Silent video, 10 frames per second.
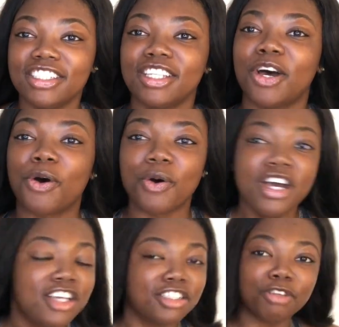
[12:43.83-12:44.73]
So
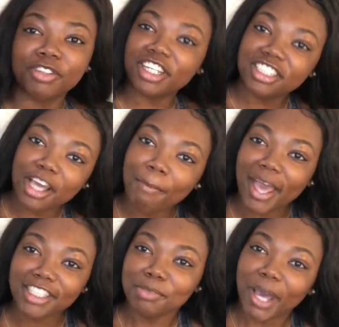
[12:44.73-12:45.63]
don't forget to come
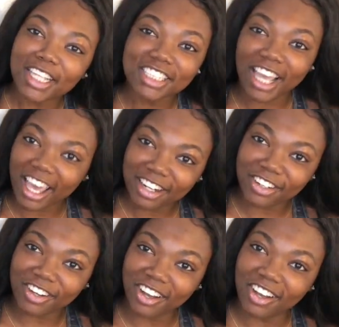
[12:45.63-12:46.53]
back to my
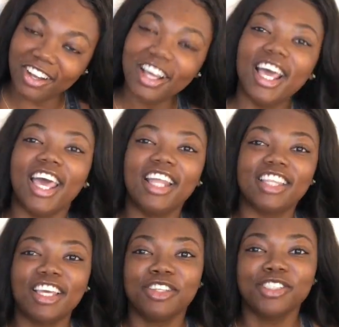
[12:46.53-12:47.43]
channel, and
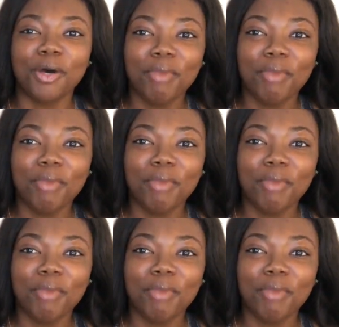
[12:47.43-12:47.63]
thank you so